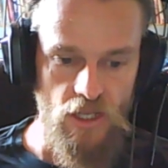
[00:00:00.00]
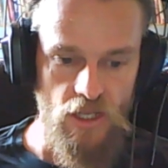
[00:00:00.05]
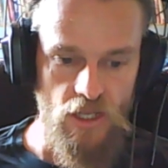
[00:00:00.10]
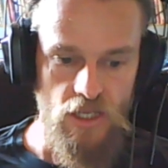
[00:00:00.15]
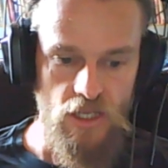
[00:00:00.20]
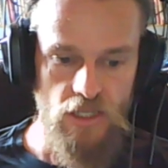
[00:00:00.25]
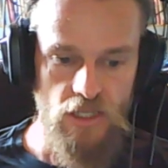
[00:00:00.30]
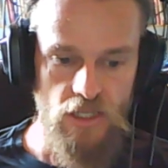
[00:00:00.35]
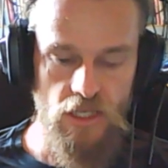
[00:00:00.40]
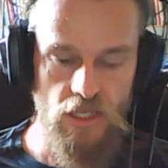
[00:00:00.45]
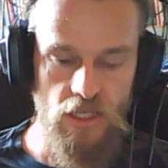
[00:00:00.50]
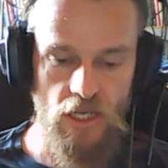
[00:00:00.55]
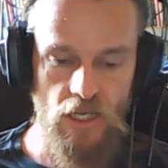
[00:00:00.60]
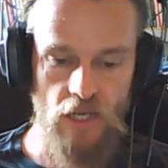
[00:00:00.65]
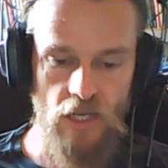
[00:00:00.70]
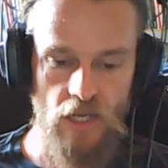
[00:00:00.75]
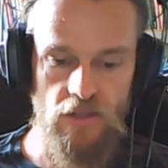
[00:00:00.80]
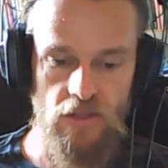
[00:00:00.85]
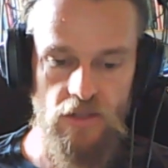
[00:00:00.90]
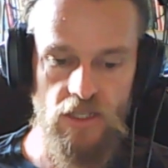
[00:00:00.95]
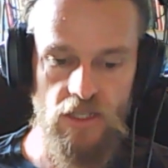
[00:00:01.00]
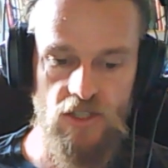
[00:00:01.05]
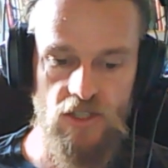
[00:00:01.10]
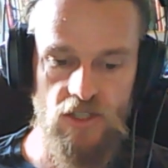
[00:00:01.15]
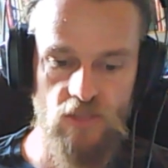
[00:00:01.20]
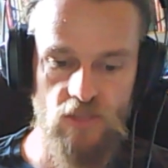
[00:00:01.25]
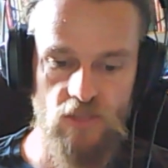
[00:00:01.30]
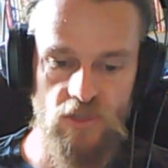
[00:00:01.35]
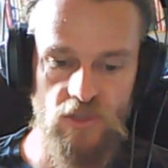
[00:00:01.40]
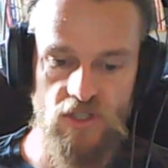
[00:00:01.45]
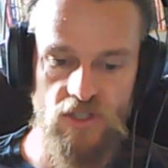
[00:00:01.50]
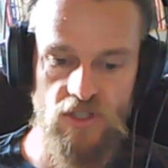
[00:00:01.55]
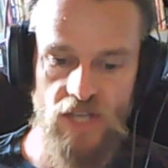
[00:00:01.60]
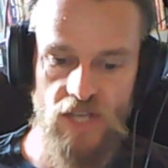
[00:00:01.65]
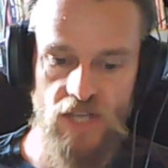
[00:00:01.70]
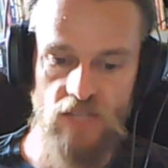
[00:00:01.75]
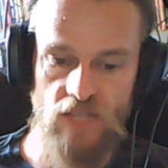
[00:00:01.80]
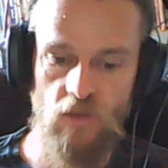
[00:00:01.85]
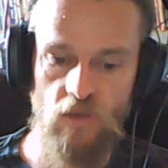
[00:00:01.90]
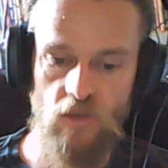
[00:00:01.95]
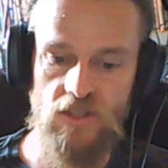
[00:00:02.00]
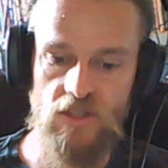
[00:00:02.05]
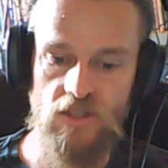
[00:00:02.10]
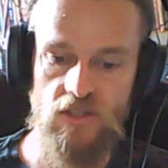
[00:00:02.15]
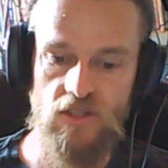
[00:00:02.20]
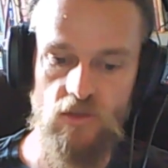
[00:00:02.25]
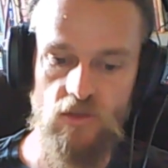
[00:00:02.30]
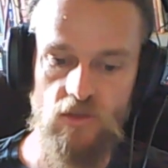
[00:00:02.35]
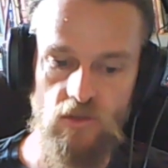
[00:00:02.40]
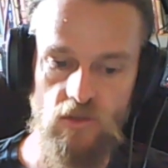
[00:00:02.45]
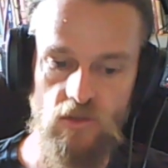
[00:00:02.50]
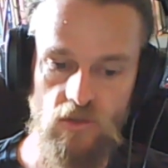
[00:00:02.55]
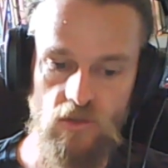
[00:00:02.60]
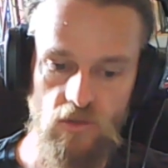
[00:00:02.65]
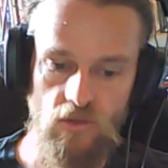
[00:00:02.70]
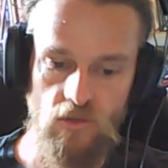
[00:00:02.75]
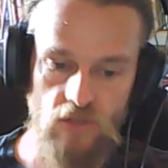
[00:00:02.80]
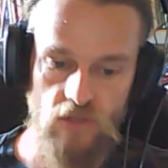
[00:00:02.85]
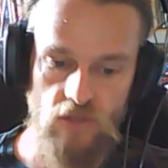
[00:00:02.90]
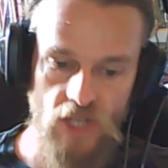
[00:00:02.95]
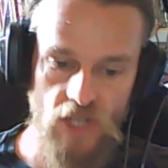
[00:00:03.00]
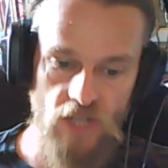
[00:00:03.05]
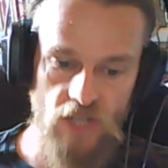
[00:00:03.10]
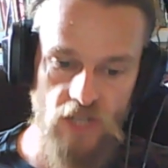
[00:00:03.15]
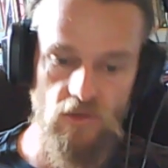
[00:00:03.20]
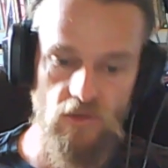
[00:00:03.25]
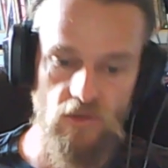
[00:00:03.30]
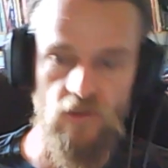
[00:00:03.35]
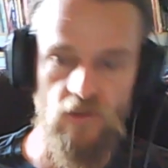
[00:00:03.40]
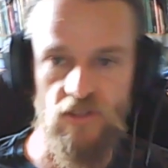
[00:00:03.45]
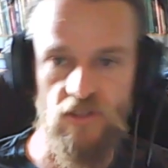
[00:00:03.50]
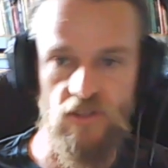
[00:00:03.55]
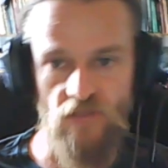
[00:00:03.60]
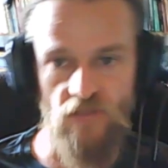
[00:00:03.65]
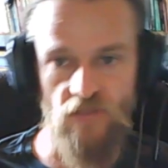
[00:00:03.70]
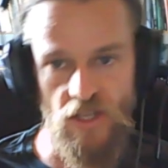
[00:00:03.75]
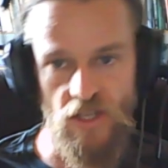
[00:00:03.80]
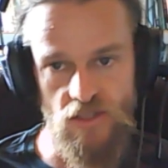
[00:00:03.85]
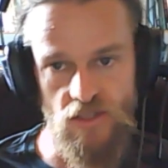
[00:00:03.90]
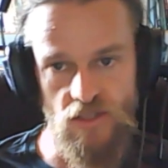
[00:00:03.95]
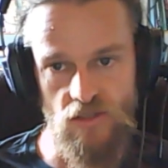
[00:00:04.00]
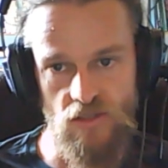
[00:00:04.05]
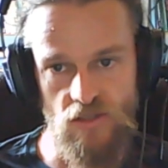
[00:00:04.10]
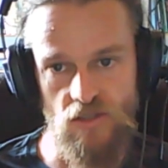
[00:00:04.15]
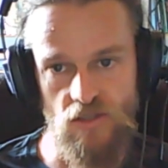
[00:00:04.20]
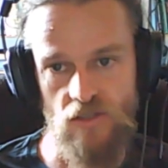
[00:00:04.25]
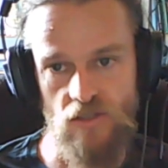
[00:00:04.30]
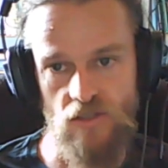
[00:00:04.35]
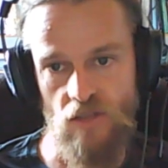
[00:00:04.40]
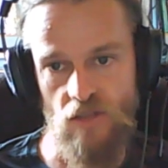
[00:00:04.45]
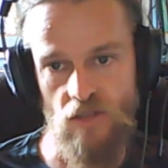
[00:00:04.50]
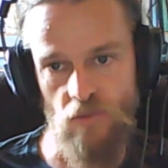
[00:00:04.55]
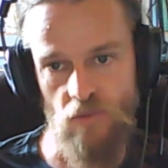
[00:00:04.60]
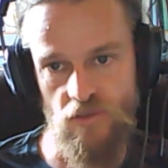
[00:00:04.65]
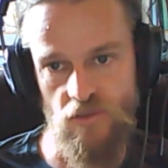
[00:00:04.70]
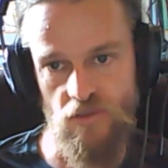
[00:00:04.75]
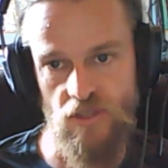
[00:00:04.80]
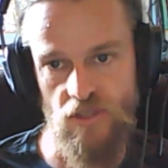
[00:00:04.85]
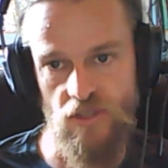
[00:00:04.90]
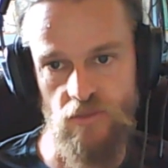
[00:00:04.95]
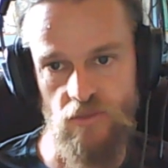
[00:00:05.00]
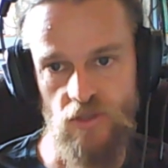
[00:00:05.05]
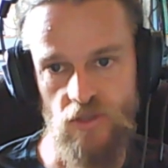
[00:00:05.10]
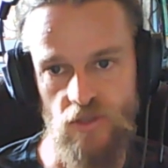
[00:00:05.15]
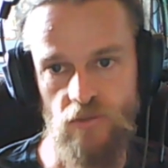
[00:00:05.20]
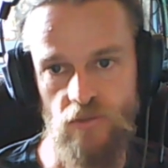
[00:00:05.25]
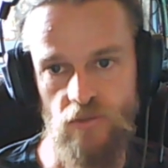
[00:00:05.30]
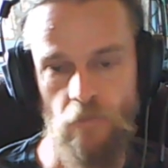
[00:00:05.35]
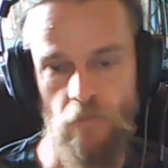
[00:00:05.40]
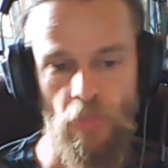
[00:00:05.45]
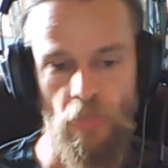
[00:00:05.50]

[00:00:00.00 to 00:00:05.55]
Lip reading: The instrument just adds 1 to charge rolls and advances, just like most of them do.